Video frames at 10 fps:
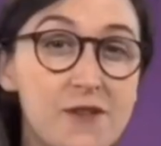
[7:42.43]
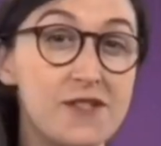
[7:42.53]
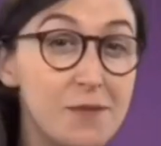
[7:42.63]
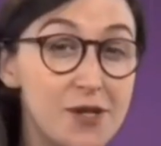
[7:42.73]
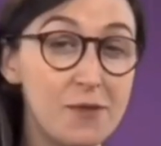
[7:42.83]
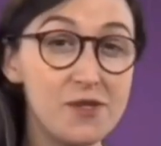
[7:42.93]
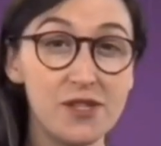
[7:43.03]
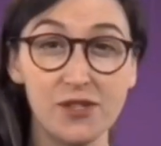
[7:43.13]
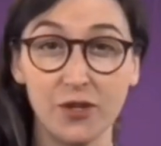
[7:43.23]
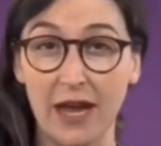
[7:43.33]
But sometimes
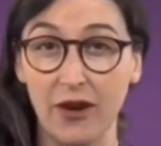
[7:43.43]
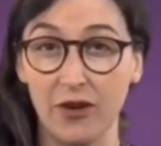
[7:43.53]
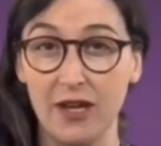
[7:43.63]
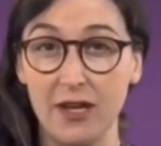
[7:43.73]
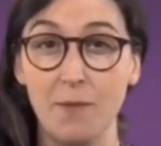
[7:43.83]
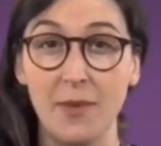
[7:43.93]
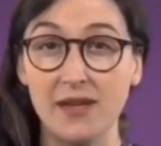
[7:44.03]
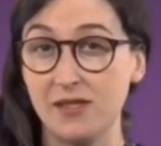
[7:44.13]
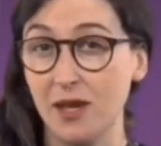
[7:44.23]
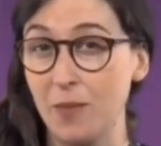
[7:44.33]
the cercariae
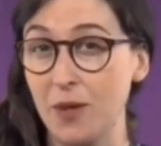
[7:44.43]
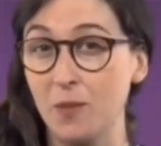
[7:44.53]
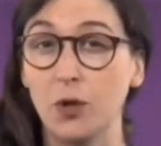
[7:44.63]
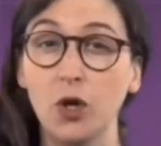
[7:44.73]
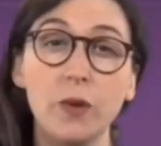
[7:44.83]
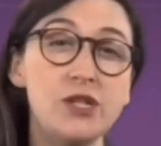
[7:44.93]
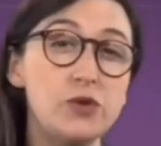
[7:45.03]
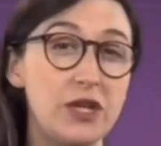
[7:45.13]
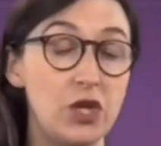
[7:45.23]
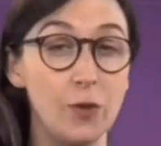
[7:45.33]
mess up and burrow
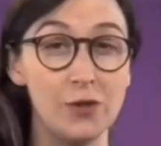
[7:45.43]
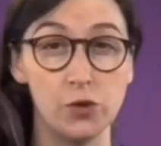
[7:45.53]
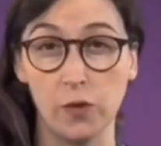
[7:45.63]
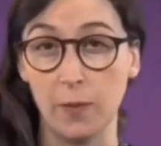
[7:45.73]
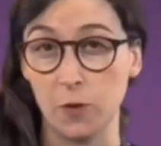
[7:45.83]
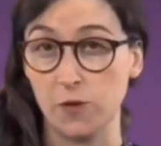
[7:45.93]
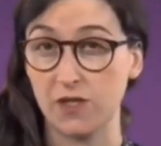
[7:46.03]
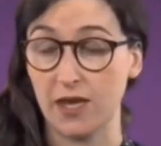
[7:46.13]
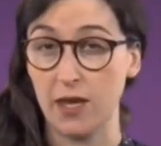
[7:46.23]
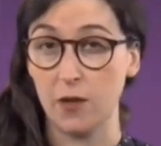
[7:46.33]
into a human swimmer's
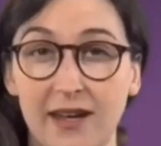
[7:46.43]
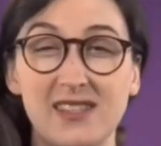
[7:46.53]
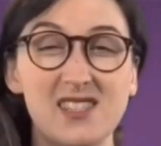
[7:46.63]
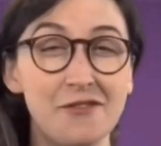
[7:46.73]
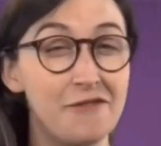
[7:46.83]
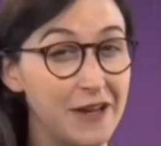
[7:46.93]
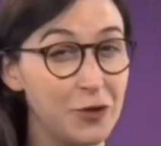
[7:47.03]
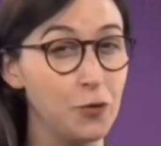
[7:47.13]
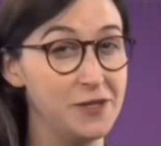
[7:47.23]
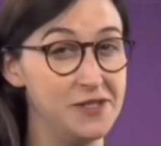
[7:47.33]
skin. It's a
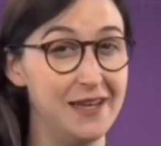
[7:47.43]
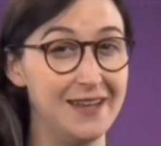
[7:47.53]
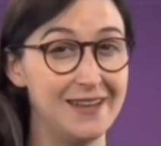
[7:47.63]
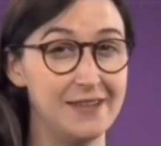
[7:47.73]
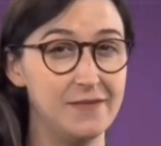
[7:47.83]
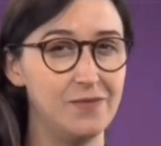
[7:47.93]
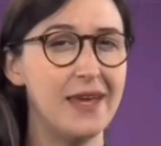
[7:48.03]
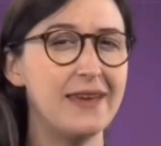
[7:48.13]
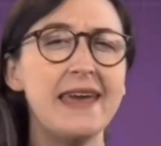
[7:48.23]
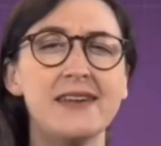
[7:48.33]
fatal mistake.
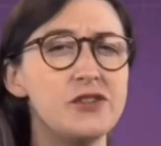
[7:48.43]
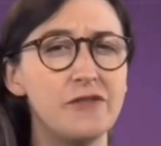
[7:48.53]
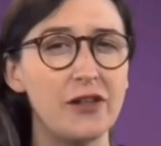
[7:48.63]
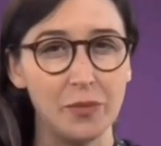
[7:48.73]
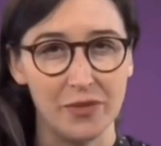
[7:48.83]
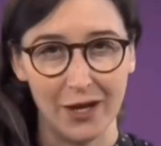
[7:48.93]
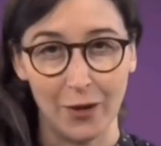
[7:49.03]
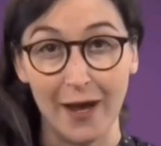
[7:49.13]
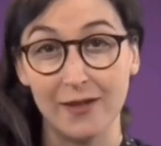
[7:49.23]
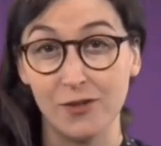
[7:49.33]
They can't develop
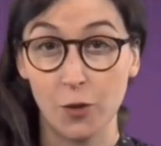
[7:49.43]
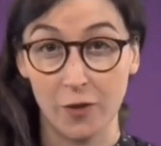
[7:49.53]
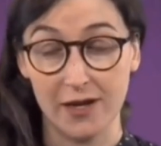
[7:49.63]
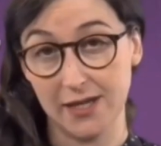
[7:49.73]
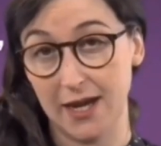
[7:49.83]
there, and so they